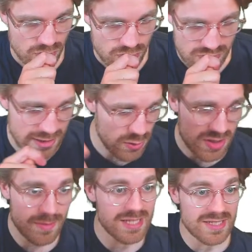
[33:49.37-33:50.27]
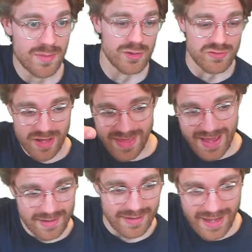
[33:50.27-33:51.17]
The little summary, the summary's right there,
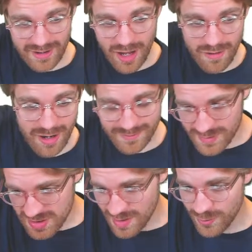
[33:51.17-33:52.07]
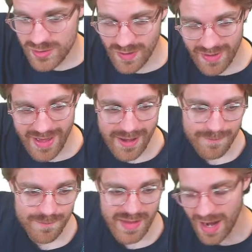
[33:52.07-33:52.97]
Lara. The summary's right there.
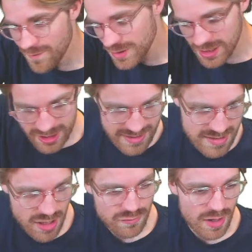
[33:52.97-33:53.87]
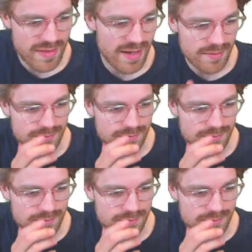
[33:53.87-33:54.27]
Everything you need to know right there.